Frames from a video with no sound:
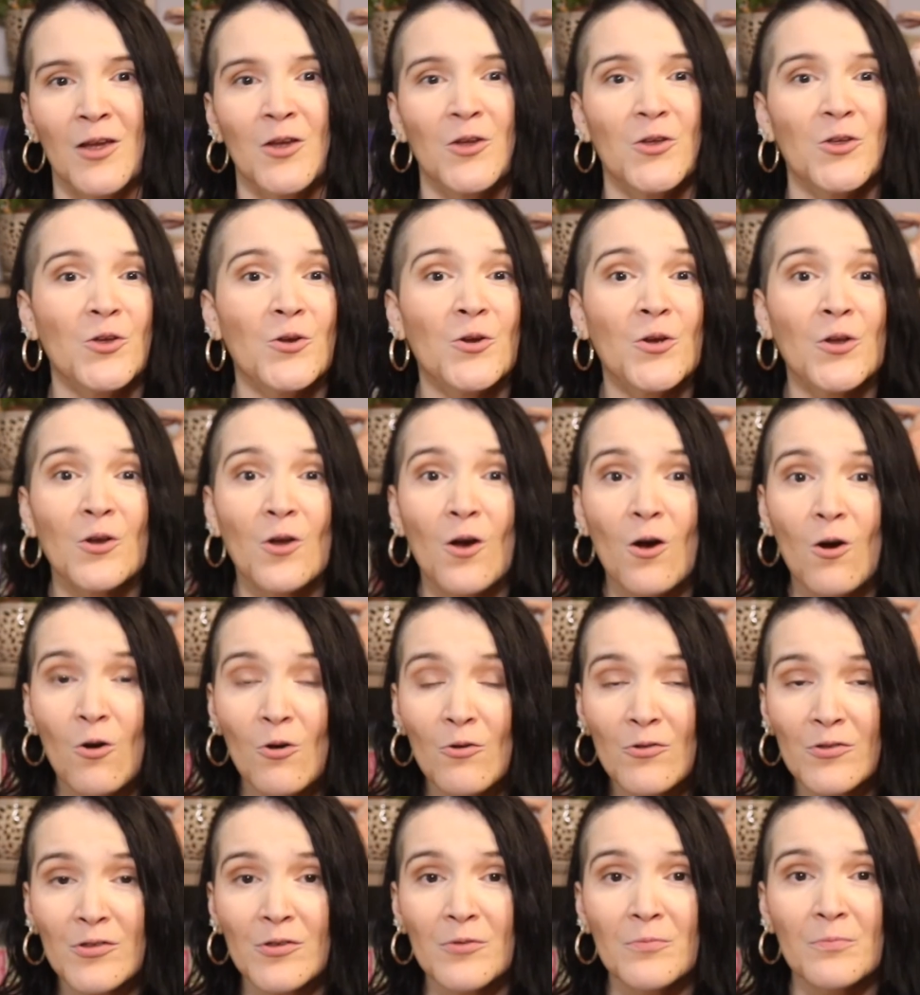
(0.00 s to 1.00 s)
You can
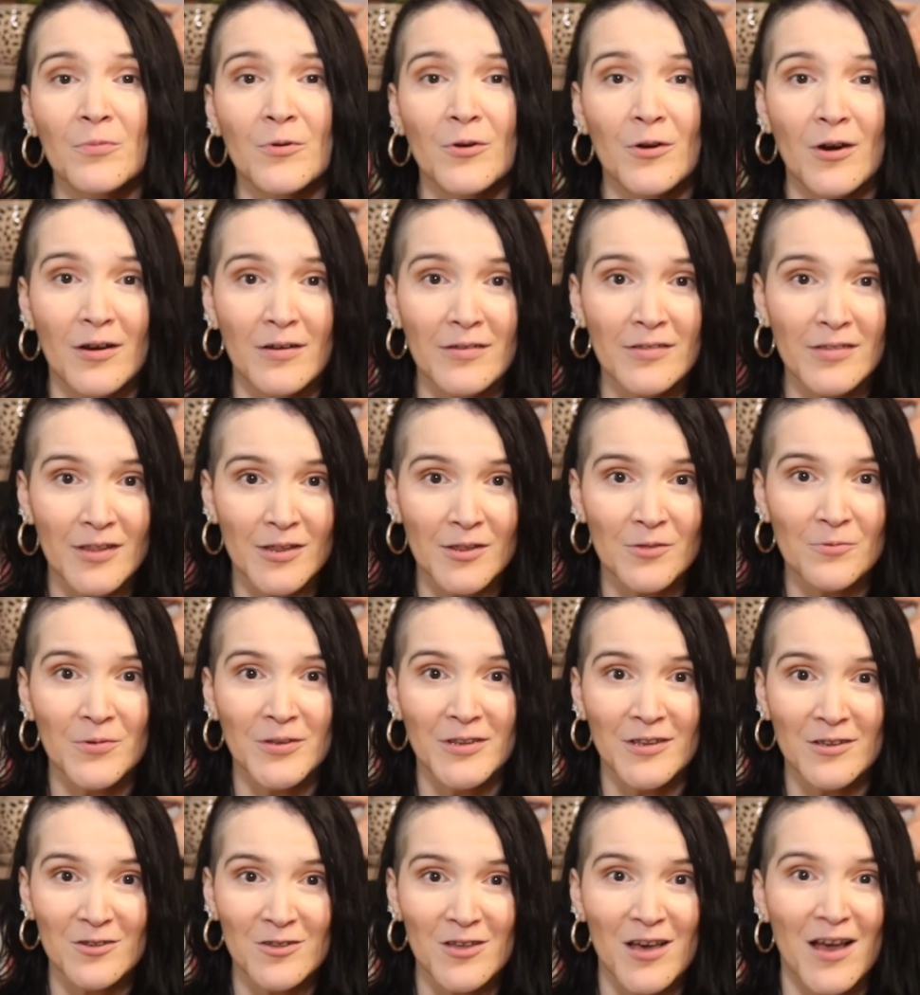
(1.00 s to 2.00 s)
also process with
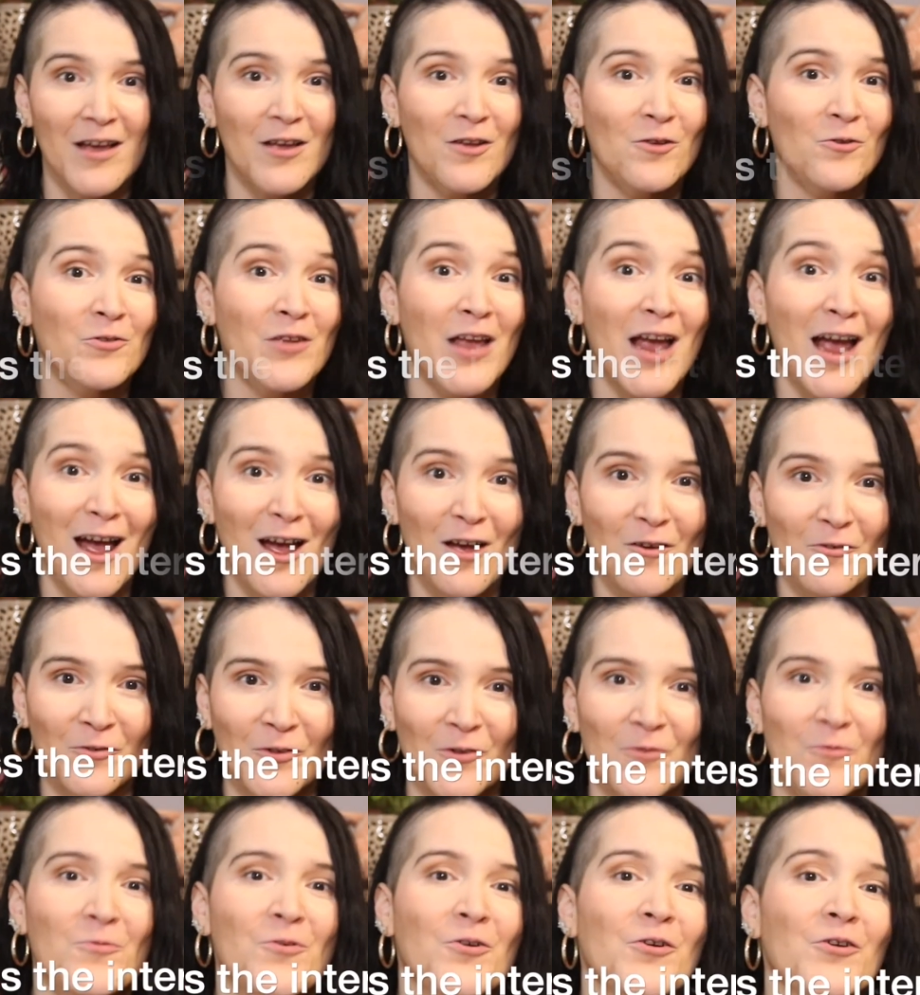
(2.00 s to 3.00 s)
the child
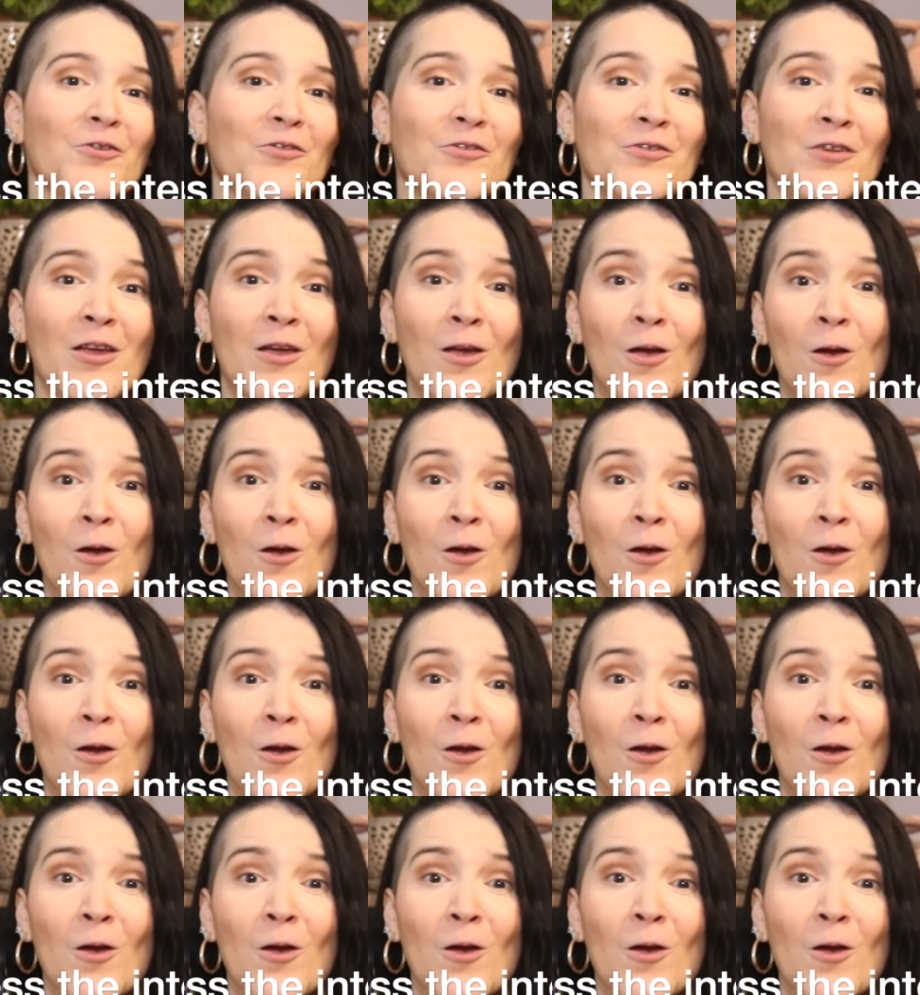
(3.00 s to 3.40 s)
afterwards,